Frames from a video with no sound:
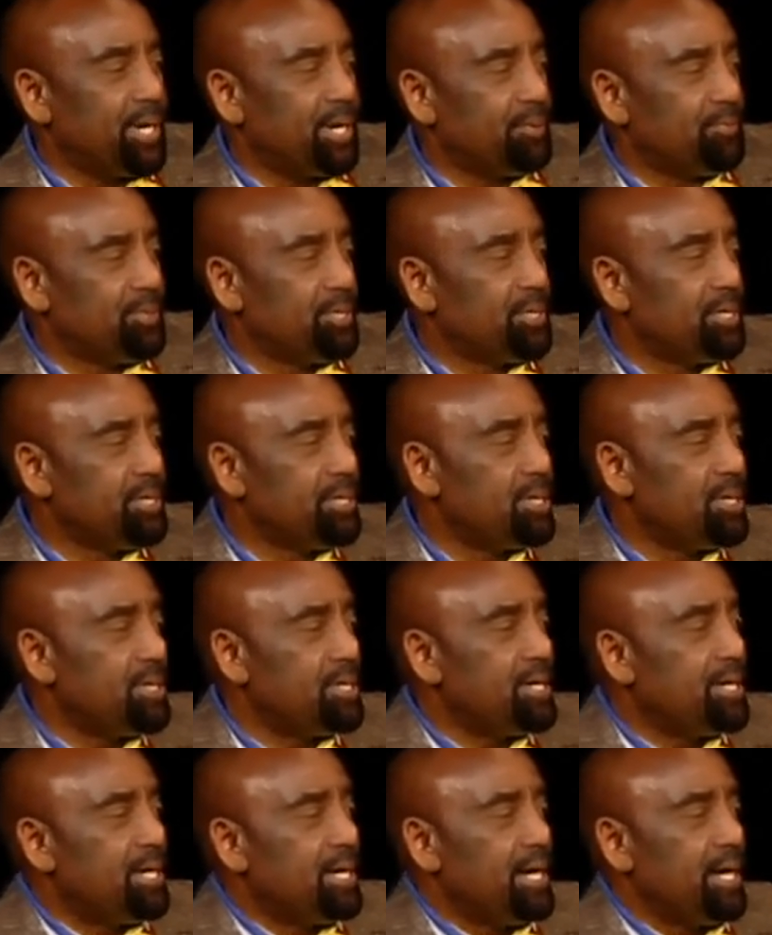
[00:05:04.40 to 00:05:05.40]
about me.
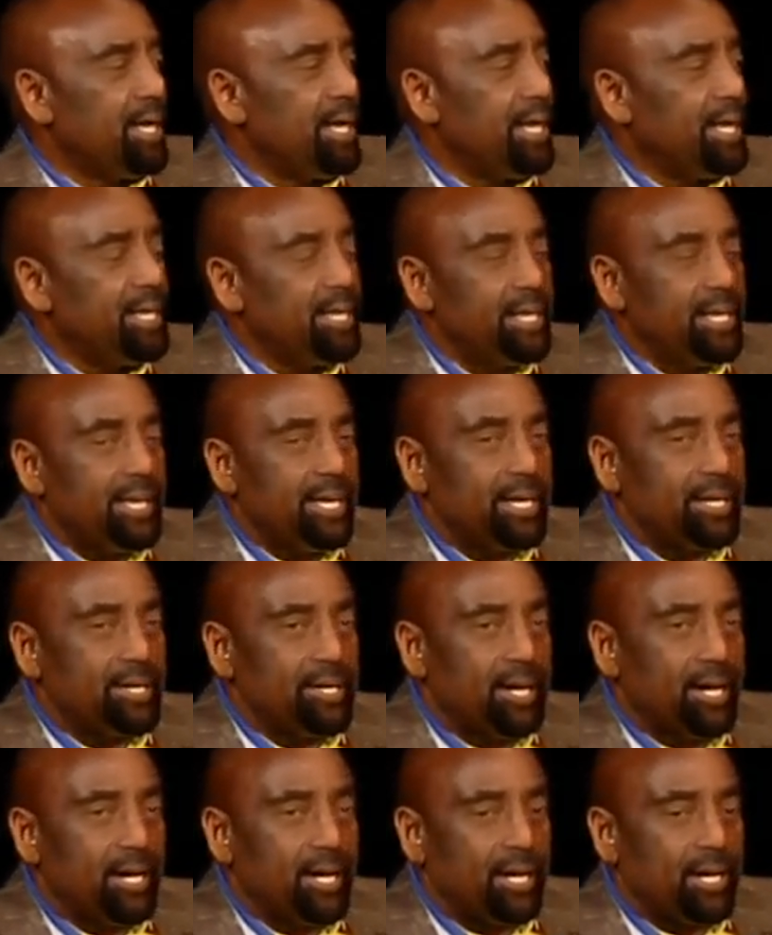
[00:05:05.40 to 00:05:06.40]
And then
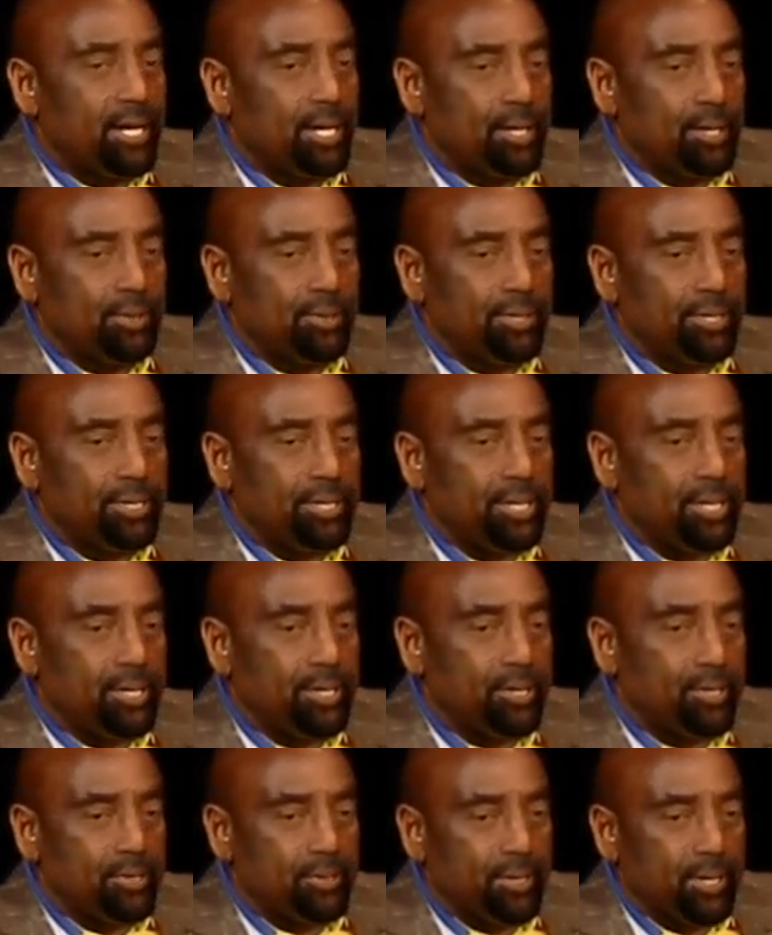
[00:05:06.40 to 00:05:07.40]

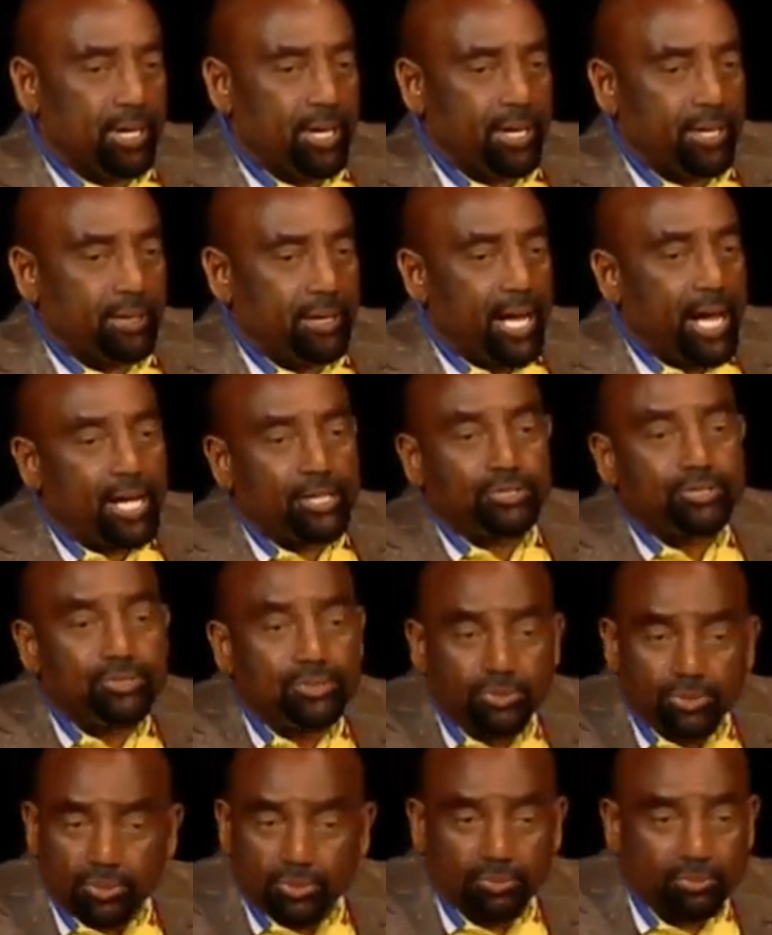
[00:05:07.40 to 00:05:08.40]
her, I
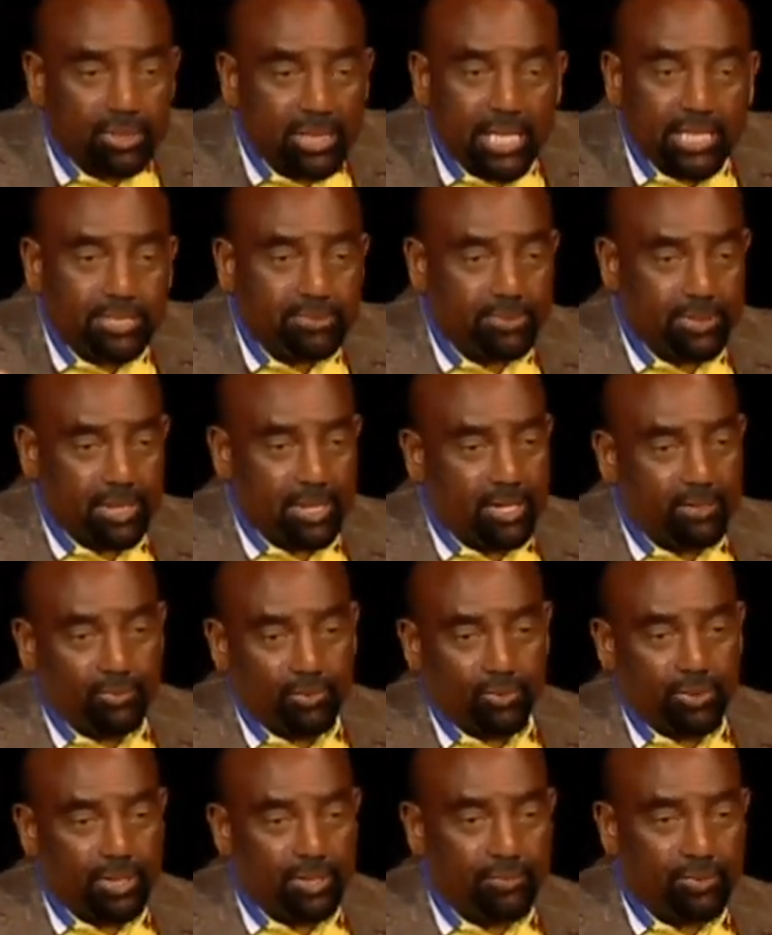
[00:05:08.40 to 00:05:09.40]
assume, lesbian
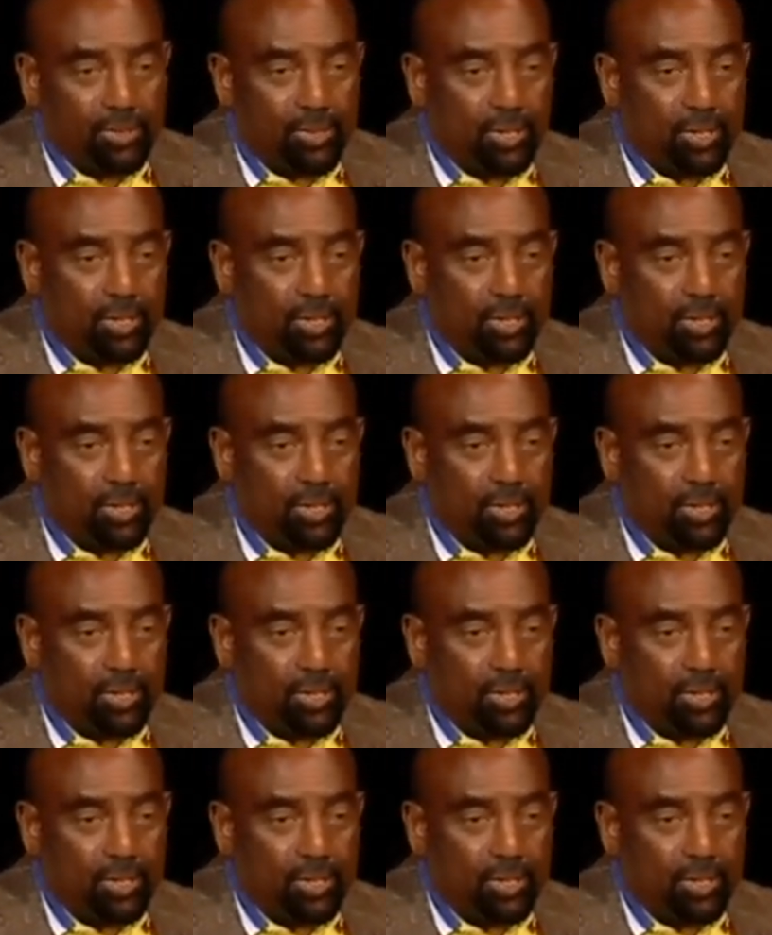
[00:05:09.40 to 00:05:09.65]
lover, whatever